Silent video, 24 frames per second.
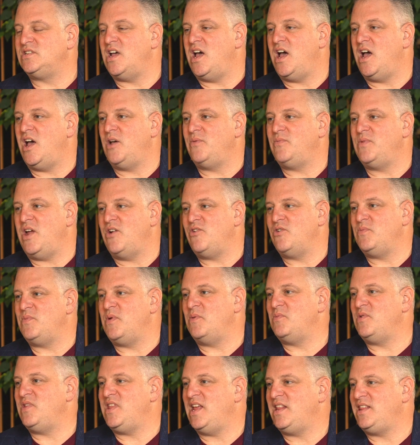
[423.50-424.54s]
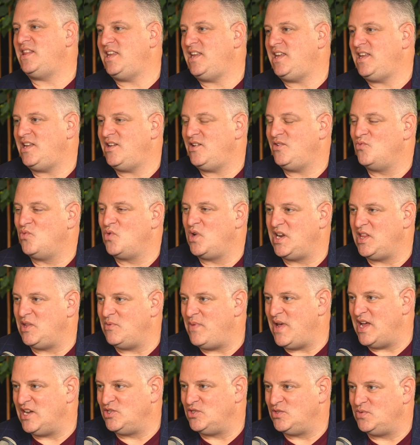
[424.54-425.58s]
I remember that one of the
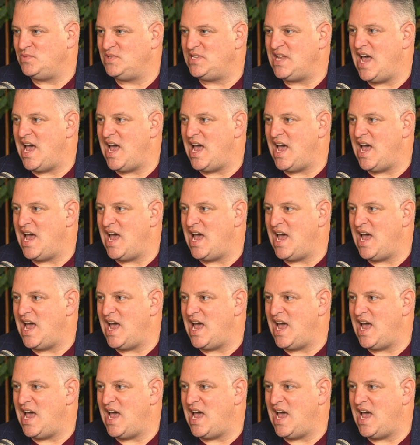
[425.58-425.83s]
bedrooms